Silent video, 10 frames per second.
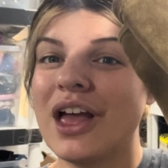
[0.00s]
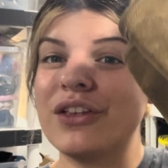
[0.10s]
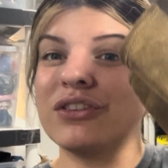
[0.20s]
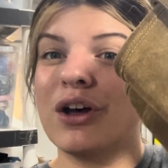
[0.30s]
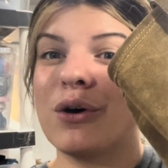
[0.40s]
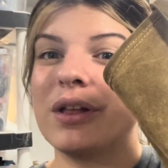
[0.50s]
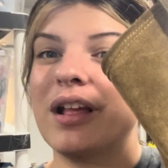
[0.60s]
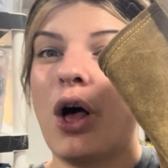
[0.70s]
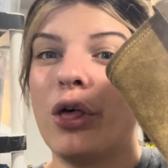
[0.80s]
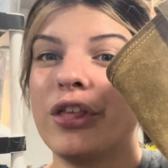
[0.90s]
So
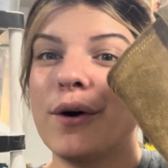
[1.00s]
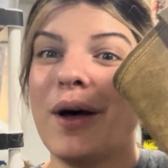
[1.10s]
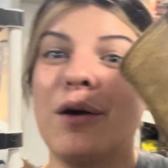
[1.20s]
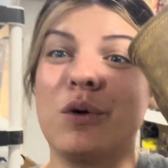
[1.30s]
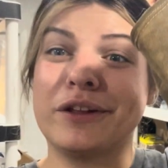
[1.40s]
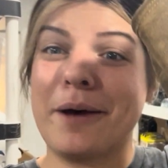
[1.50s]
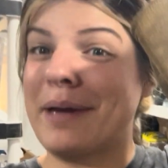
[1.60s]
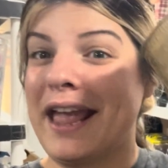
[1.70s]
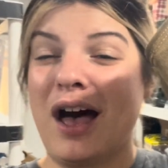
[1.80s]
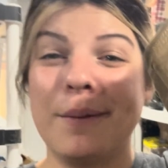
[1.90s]
although I will not
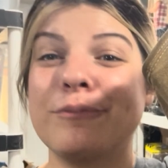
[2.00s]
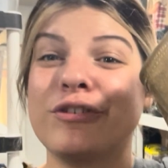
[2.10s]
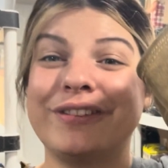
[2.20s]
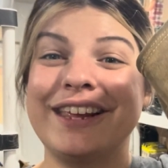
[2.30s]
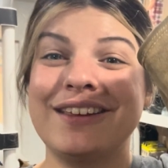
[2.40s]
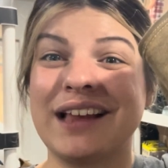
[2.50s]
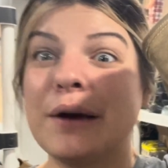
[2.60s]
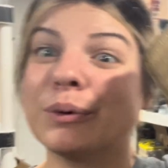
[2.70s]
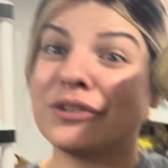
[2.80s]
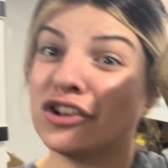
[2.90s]
pay up for these, I
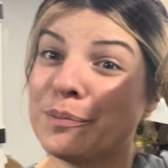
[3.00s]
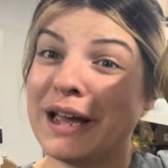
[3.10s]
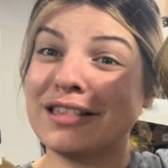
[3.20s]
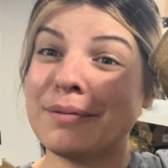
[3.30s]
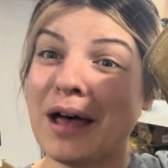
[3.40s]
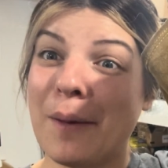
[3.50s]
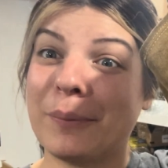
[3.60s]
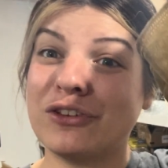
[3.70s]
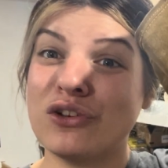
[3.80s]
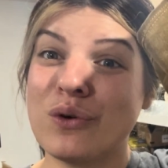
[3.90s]
will still pick them
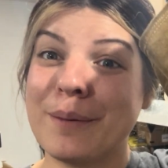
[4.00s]
up to